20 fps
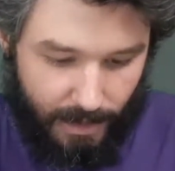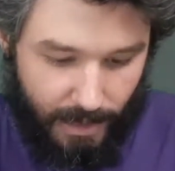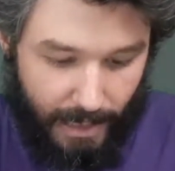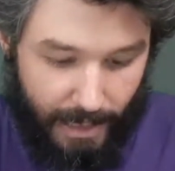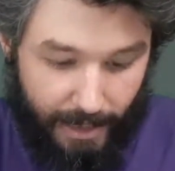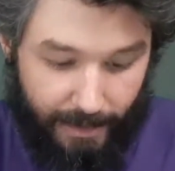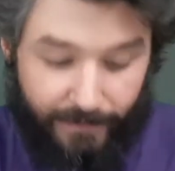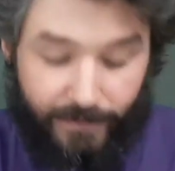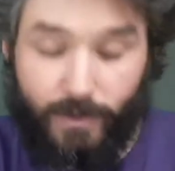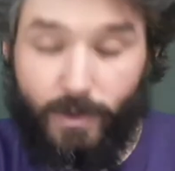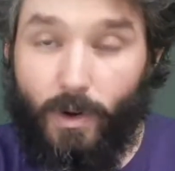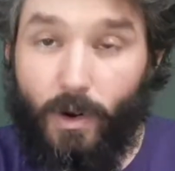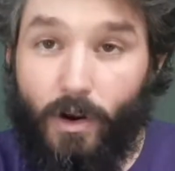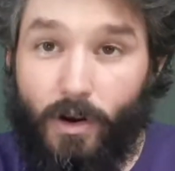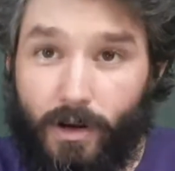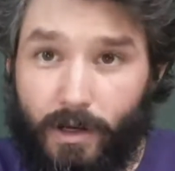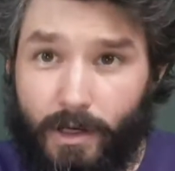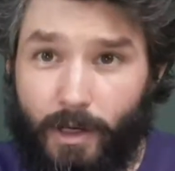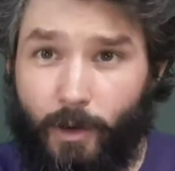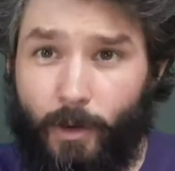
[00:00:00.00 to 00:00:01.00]
If you
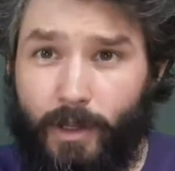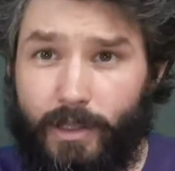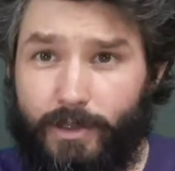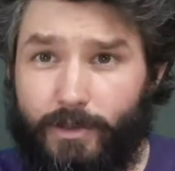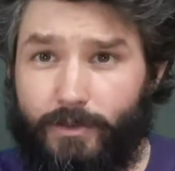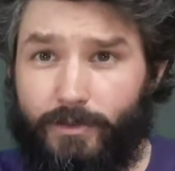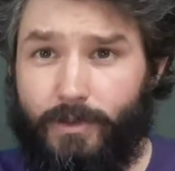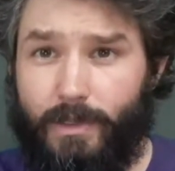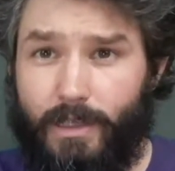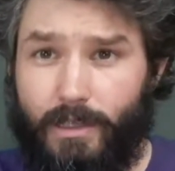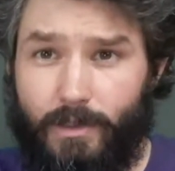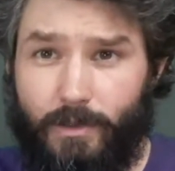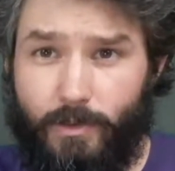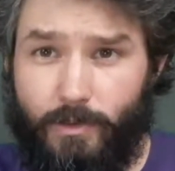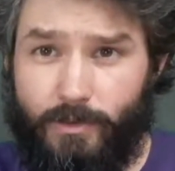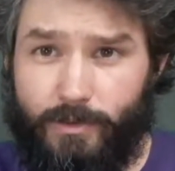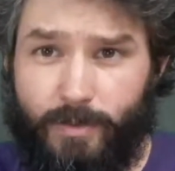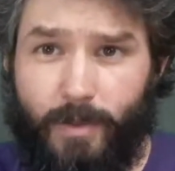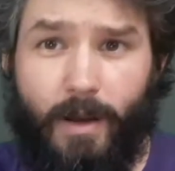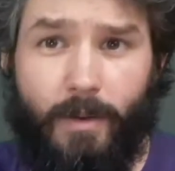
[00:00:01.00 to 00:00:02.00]
are going to
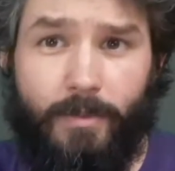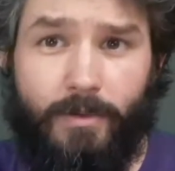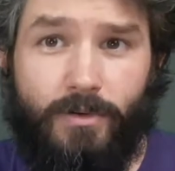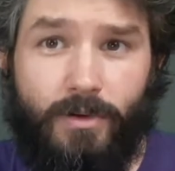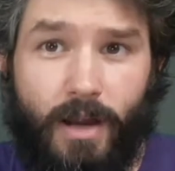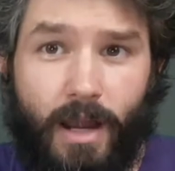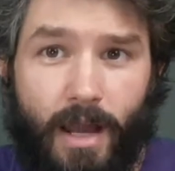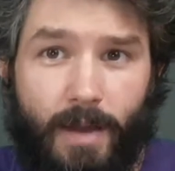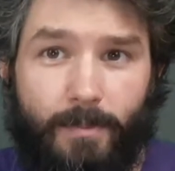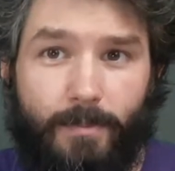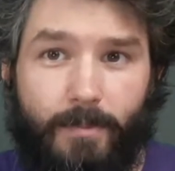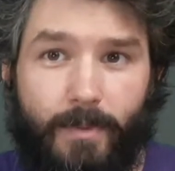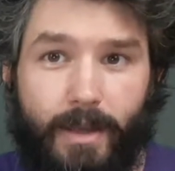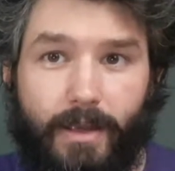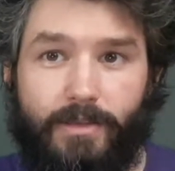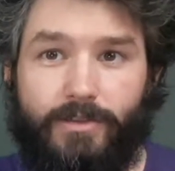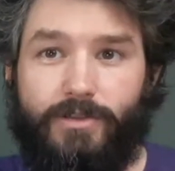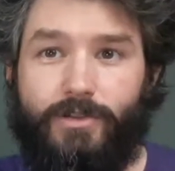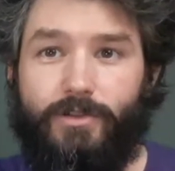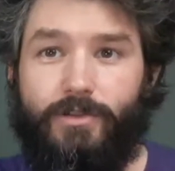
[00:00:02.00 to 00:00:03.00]
reuse bubble wrap,
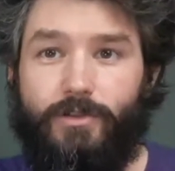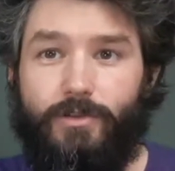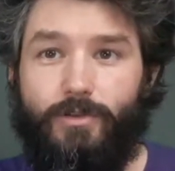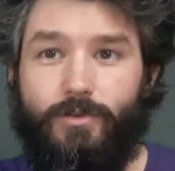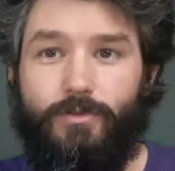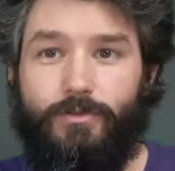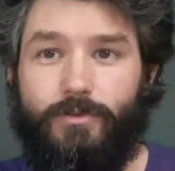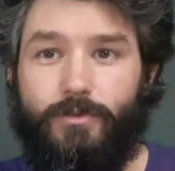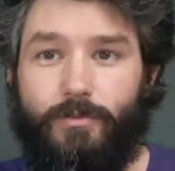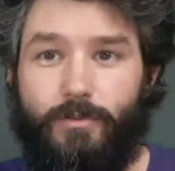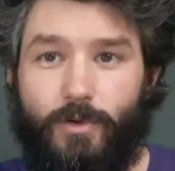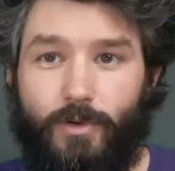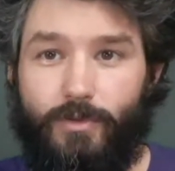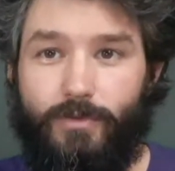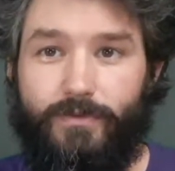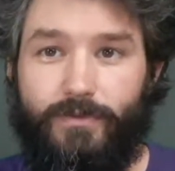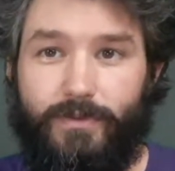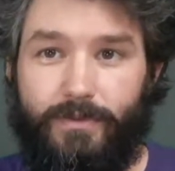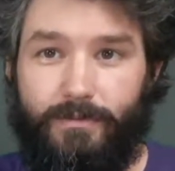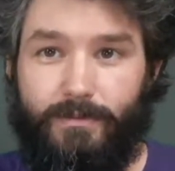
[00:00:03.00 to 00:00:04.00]
make sure you
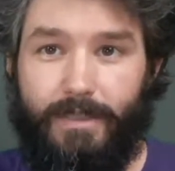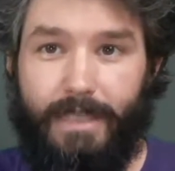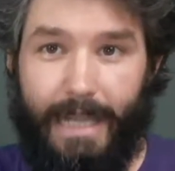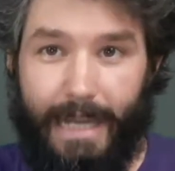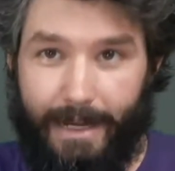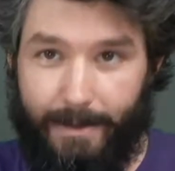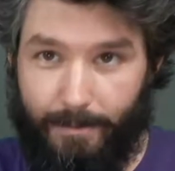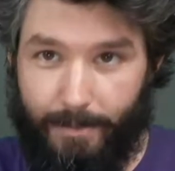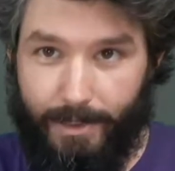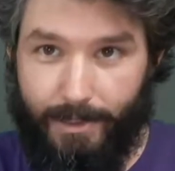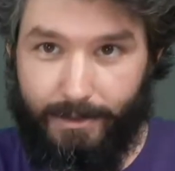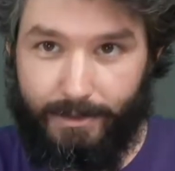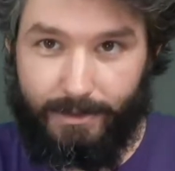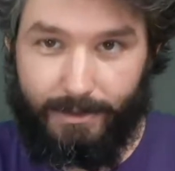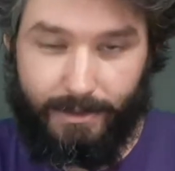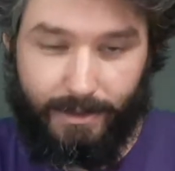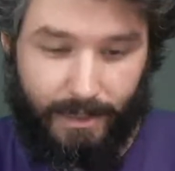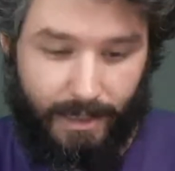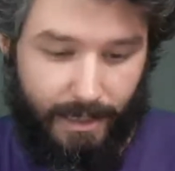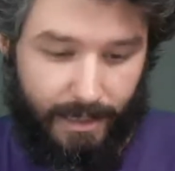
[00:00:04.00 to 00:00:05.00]
remove tape.
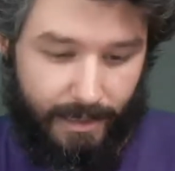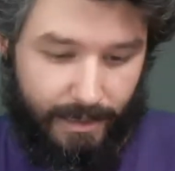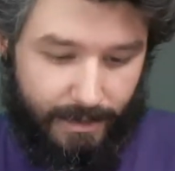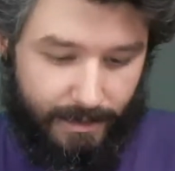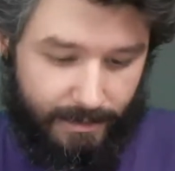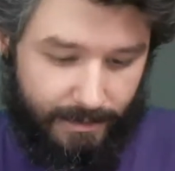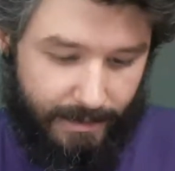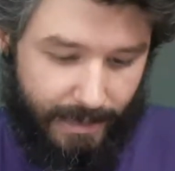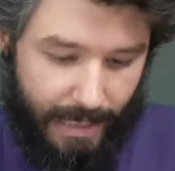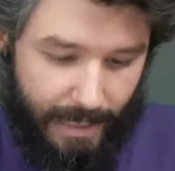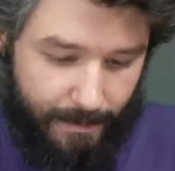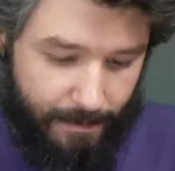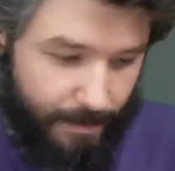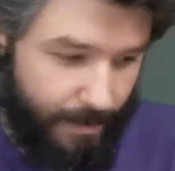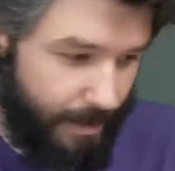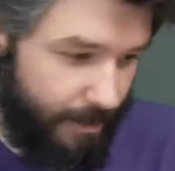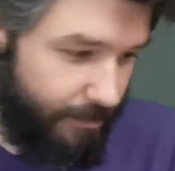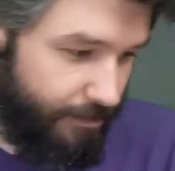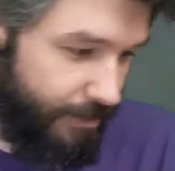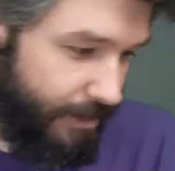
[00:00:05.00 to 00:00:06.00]
Tape
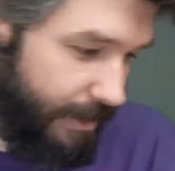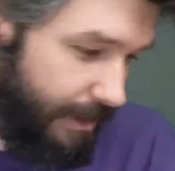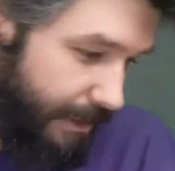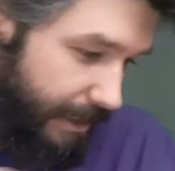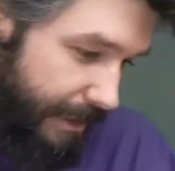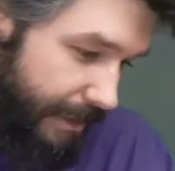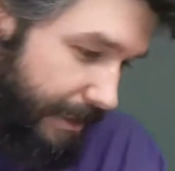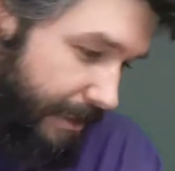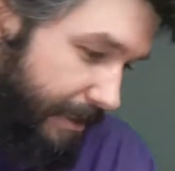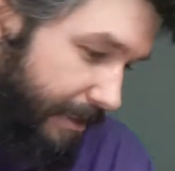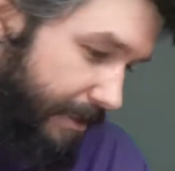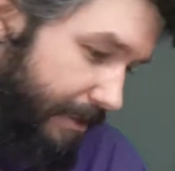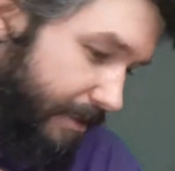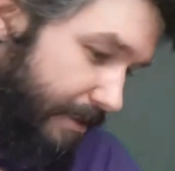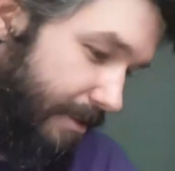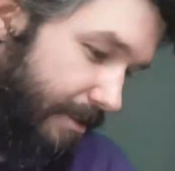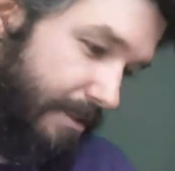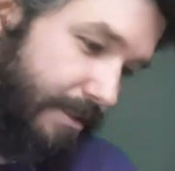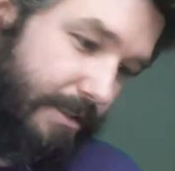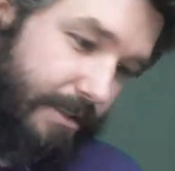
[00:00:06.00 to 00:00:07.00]
can really,
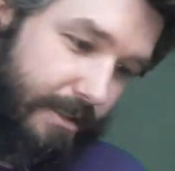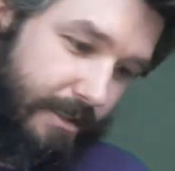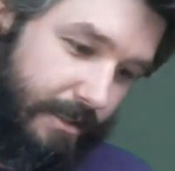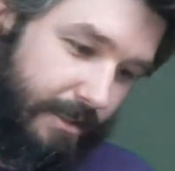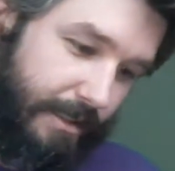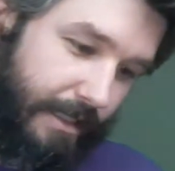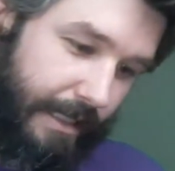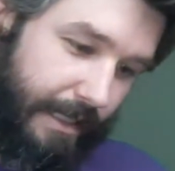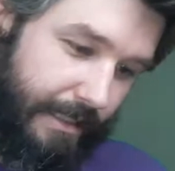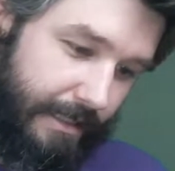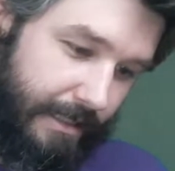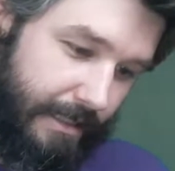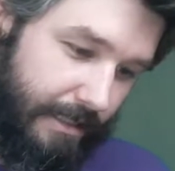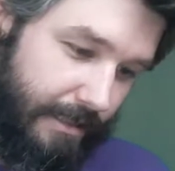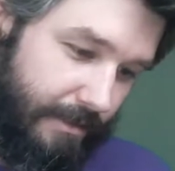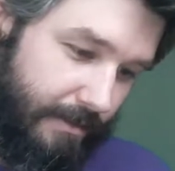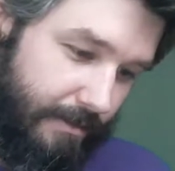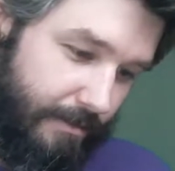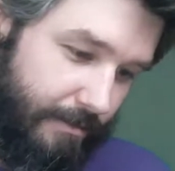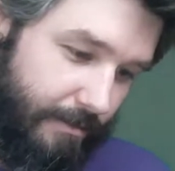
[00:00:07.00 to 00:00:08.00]
it
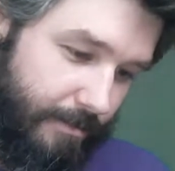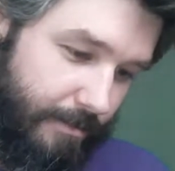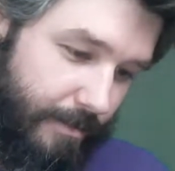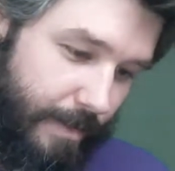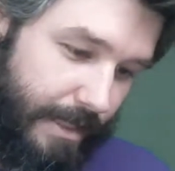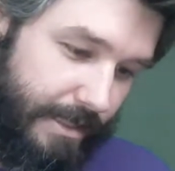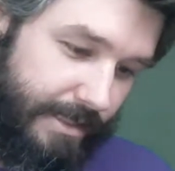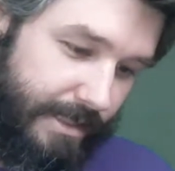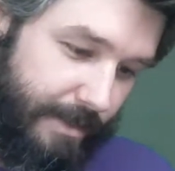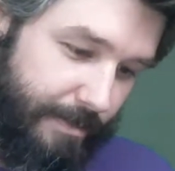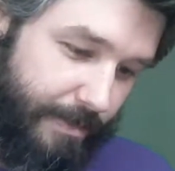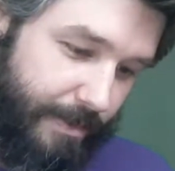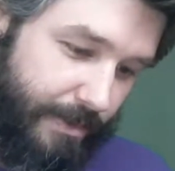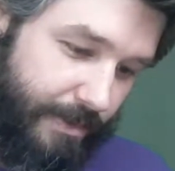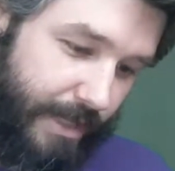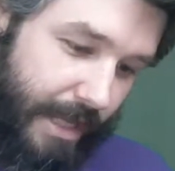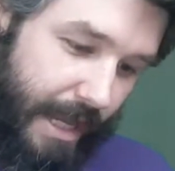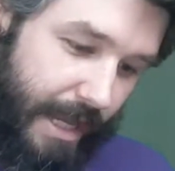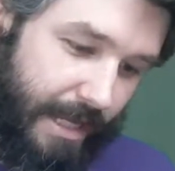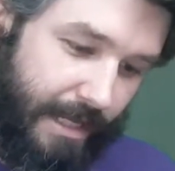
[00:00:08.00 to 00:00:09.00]
can mess up your
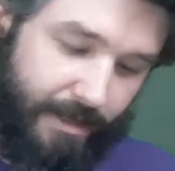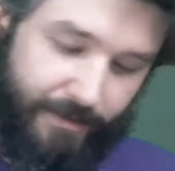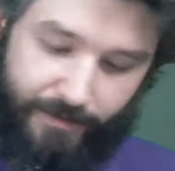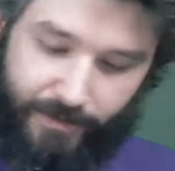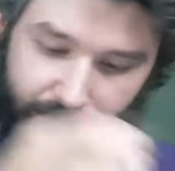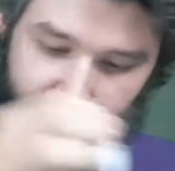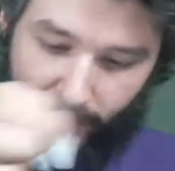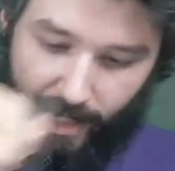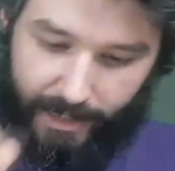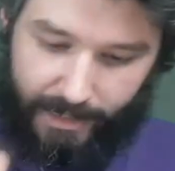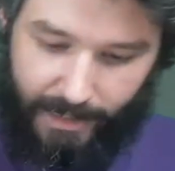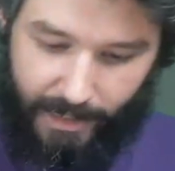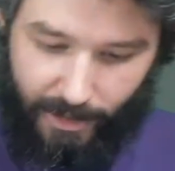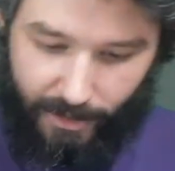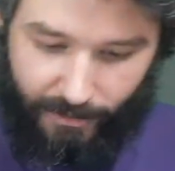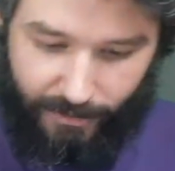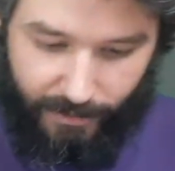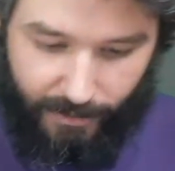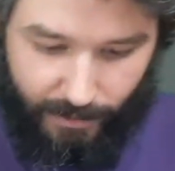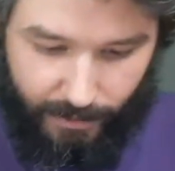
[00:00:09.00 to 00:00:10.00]
day if you're not
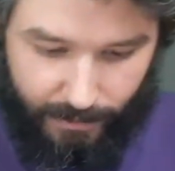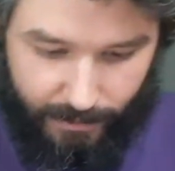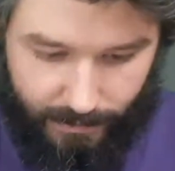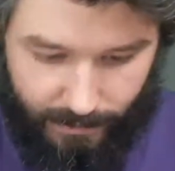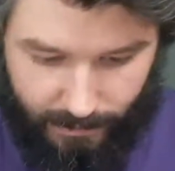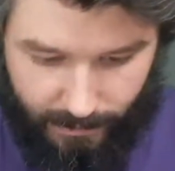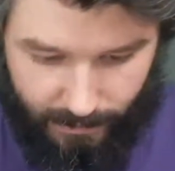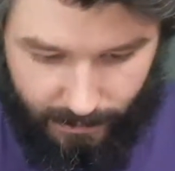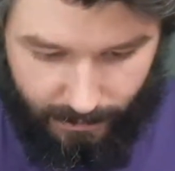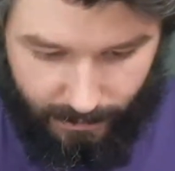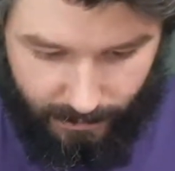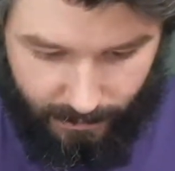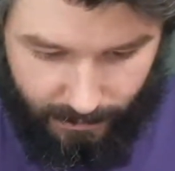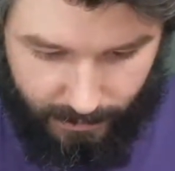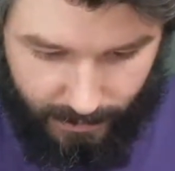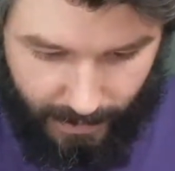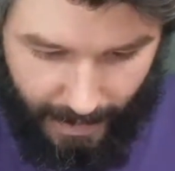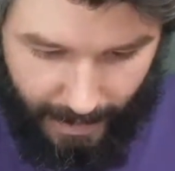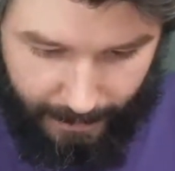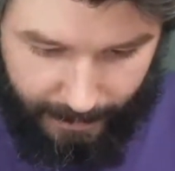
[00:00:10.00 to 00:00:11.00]
careful.
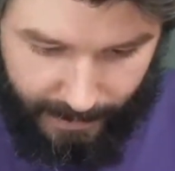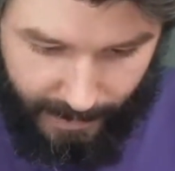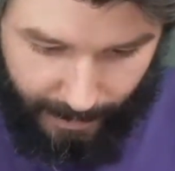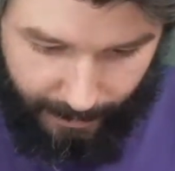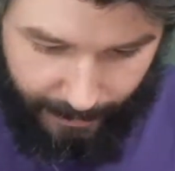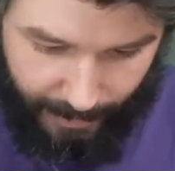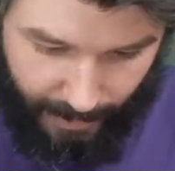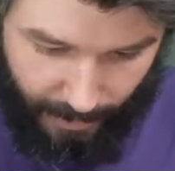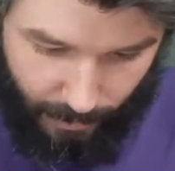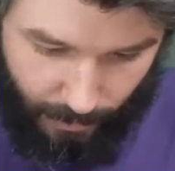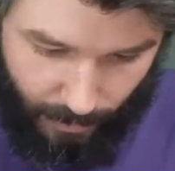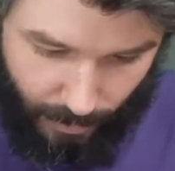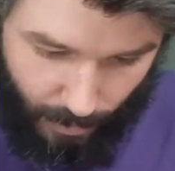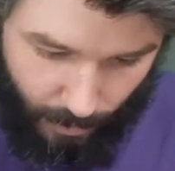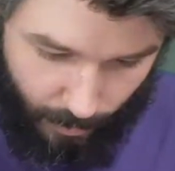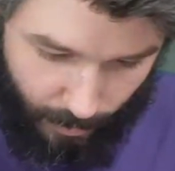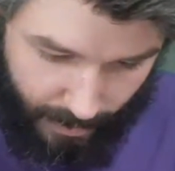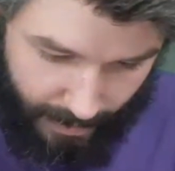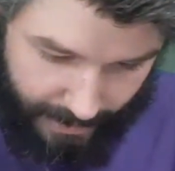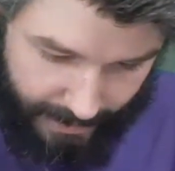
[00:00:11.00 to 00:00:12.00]
Tape something you
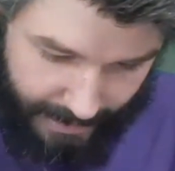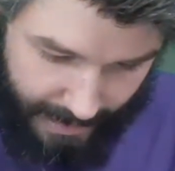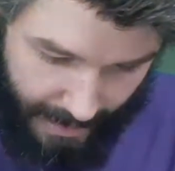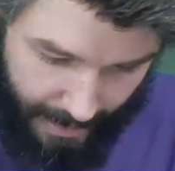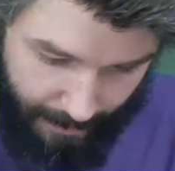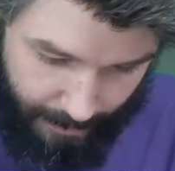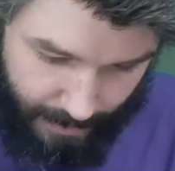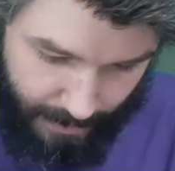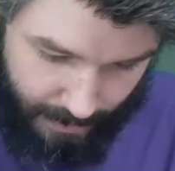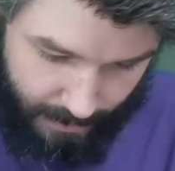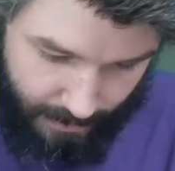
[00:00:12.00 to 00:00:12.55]
don't want taped.